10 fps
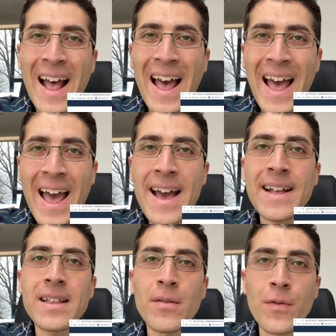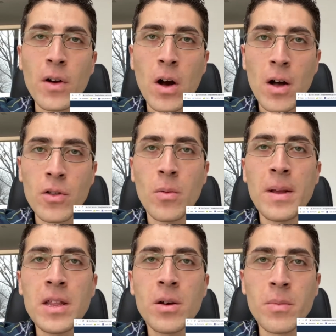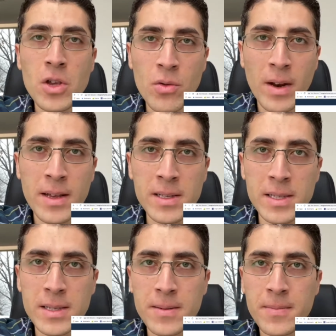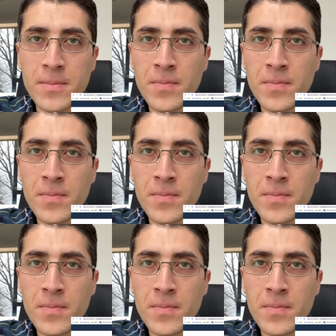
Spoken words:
active condominium units